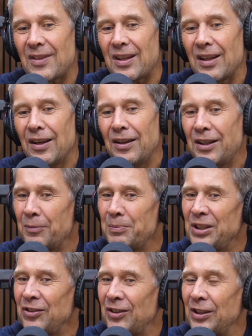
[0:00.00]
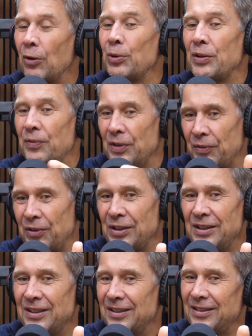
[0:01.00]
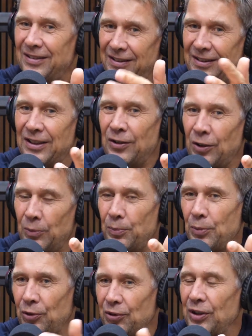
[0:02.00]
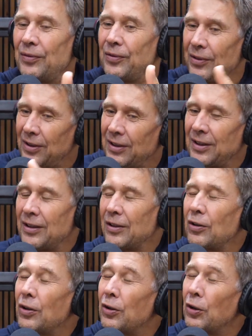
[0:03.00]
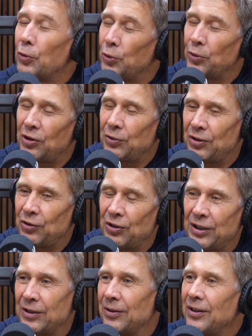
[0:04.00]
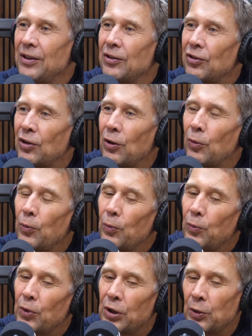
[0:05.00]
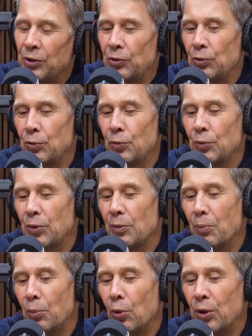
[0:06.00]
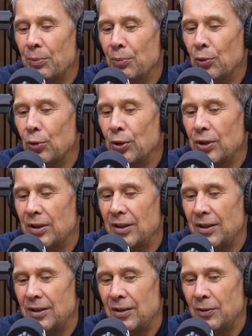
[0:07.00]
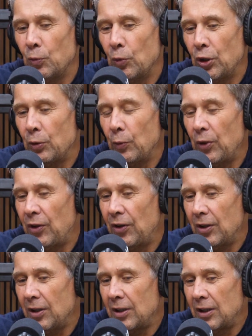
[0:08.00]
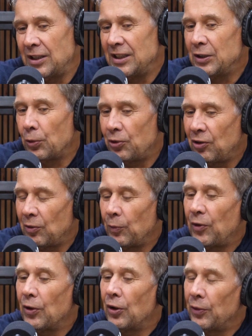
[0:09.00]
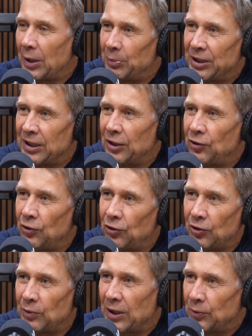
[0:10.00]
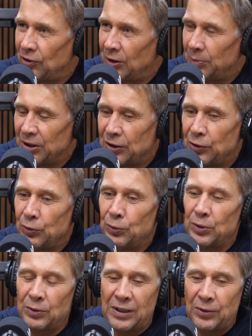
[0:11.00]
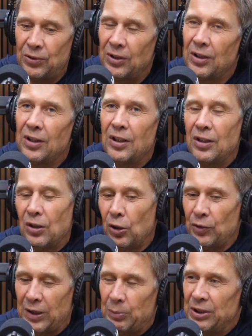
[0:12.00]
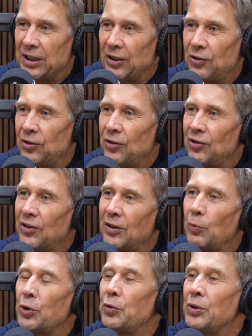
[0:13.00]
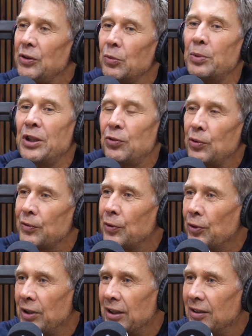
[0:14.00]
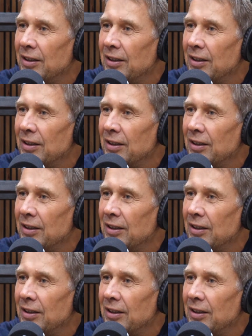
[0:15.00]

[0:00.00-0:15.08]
that means the only 50 that are positive go to a sales engineer. So we're going to more and more work with in the ecosystem with other applications around CPQ, around other applications, what you need to bring to the front end.